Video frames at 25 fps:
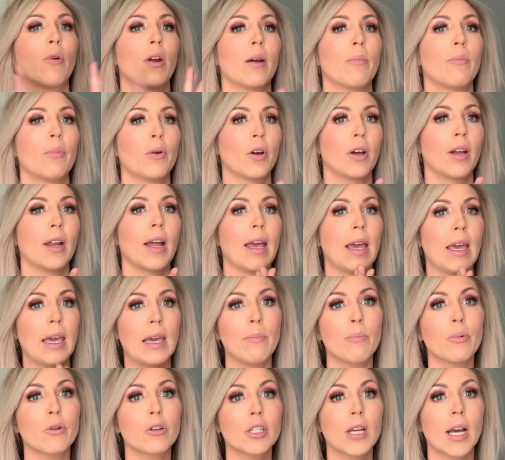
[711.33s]
put a heat
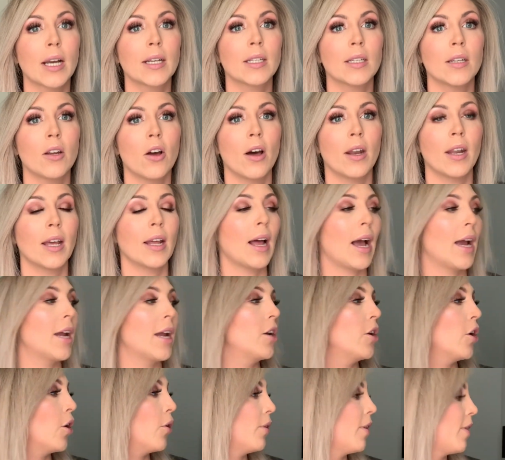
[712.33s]
protectant on it. I
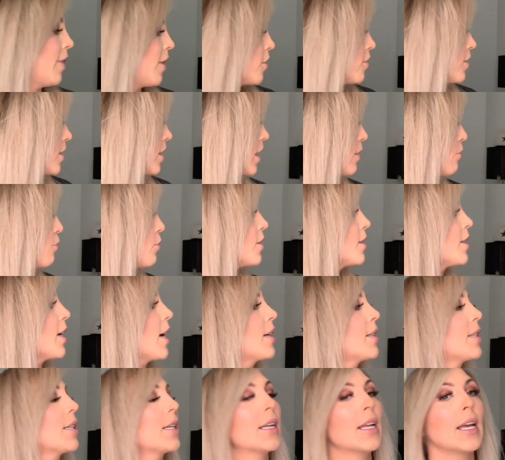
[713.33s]
know that there's heat
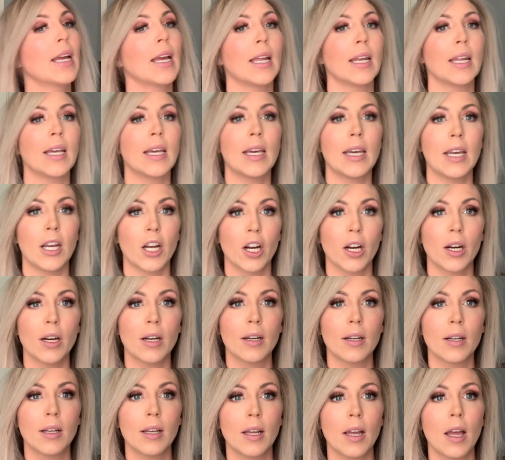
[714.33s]
protectant in here,
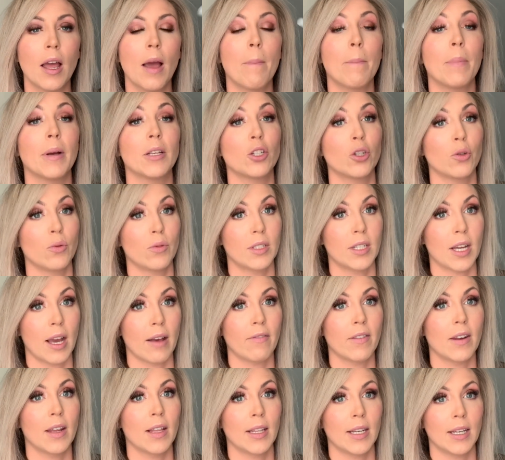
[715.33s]
but you
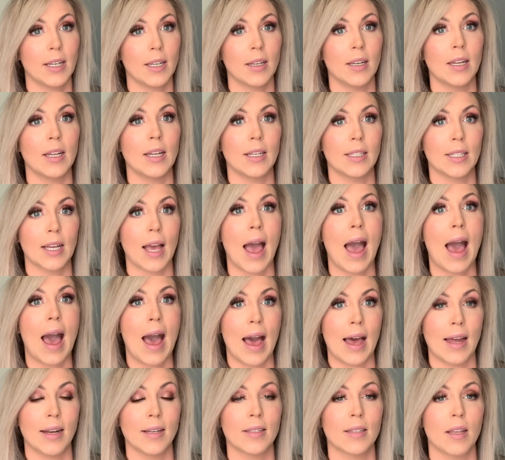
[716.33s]
definitely need to
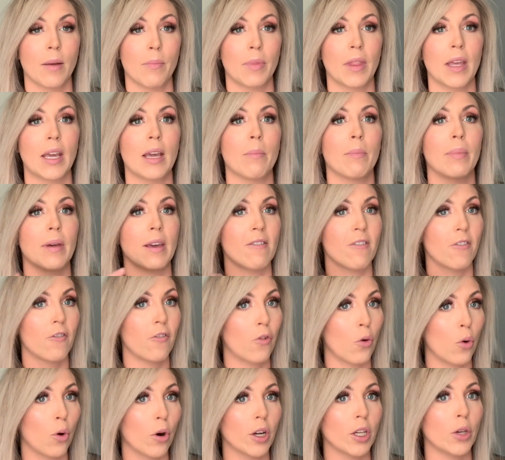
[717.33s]
add something
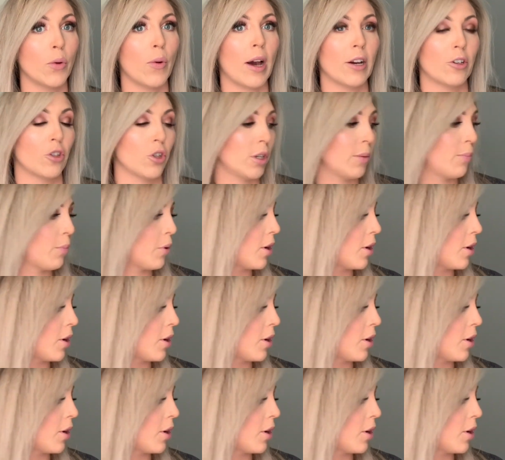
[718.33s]
before you actually put